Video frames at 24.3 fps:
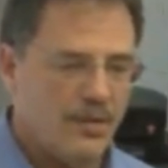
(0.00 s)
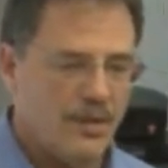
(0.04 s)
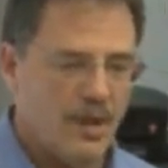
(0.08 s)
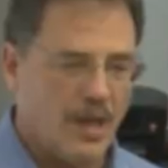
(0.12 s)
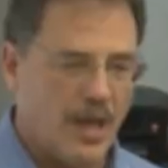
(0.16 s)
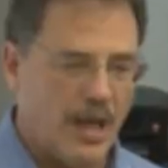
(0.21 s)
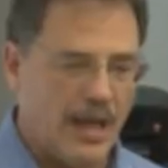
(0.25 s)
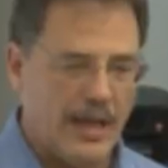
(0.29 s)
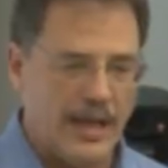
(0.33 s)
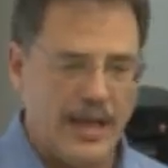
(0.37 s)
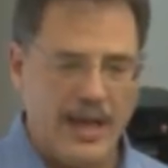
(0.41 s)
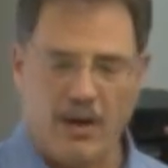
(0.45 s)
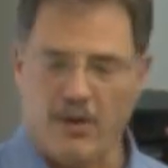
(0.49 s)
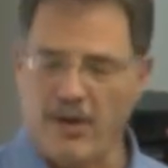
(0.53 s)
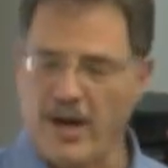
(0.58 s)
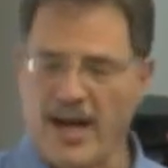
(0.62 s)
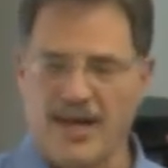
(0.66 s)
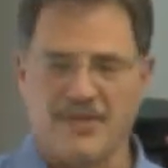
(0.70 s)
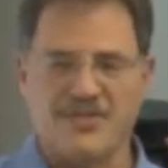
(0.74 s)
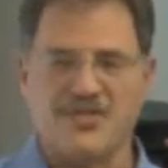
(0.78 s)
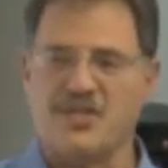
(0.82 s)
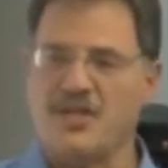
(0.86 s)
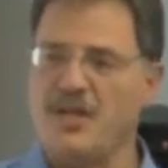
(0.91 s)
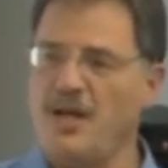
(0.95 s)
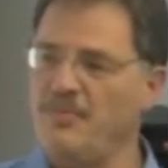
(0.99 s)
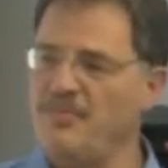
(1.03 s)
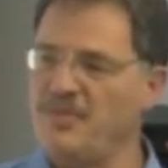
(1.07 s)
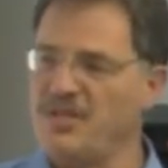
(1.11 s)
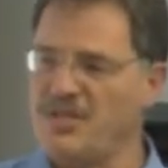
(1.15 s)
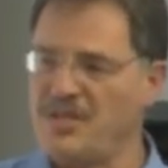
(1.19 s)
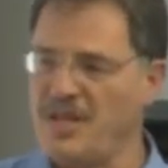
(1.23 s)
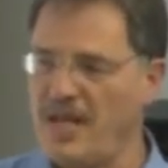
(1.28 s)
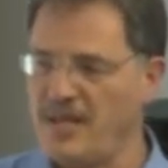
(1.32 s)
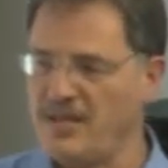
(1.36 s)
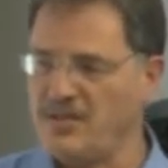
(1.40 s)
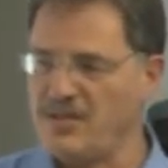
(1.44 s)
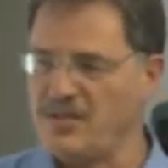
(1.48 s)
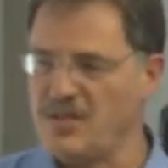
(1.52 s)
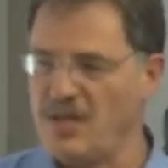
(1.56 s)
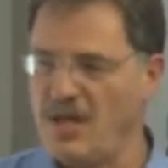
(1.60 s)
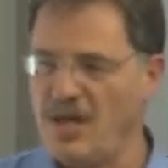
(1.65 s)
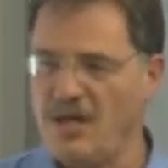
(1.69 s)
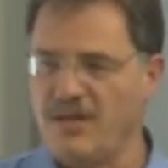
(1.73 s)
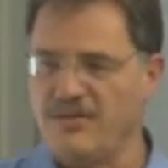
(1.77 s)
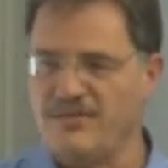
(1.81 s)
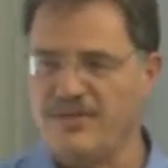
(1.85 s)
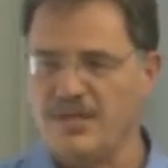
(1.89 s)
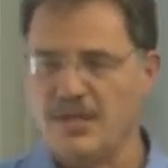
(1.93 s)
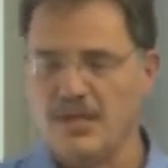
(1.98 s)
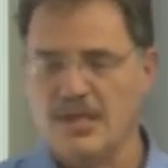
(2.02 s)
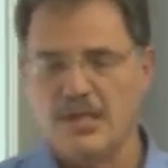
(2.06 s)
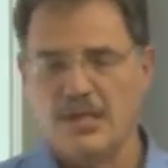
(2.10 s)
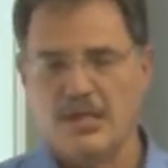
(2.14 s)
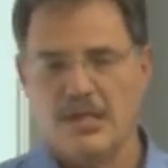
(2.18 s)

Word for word: uh, or have some sense of